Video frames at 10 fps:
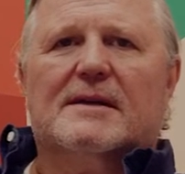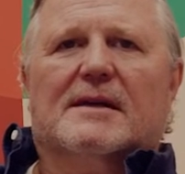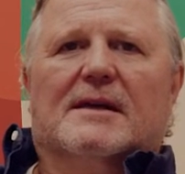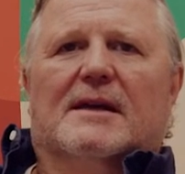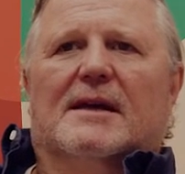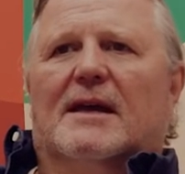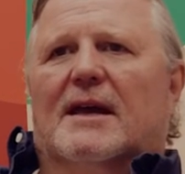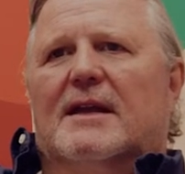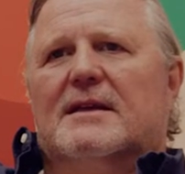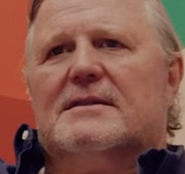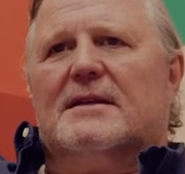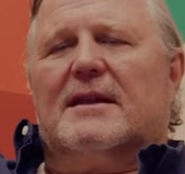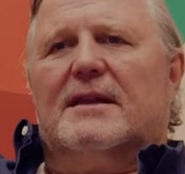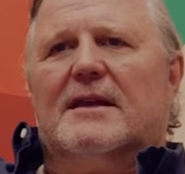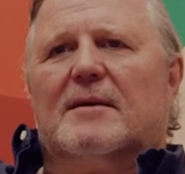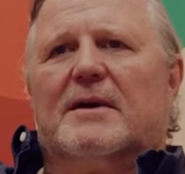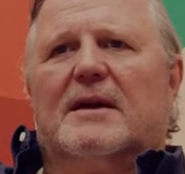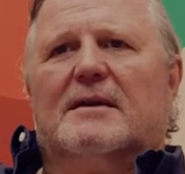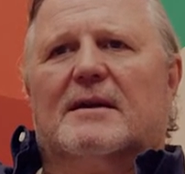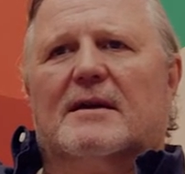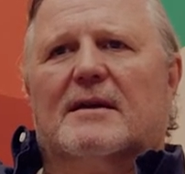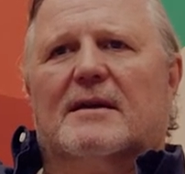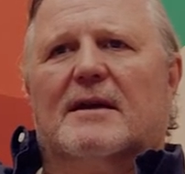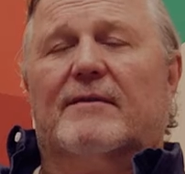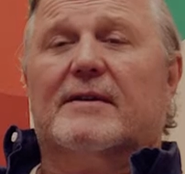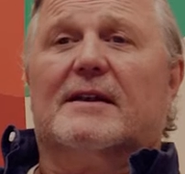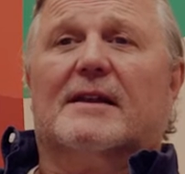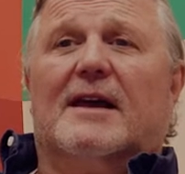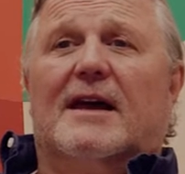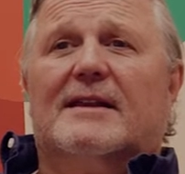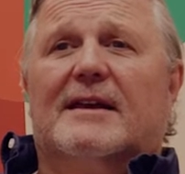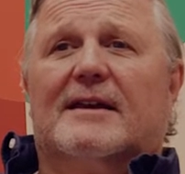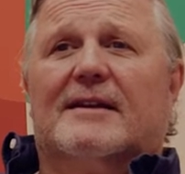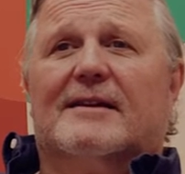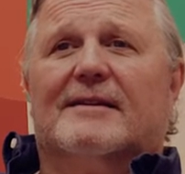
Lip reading: And he said, I think I'm going to have a little lie down.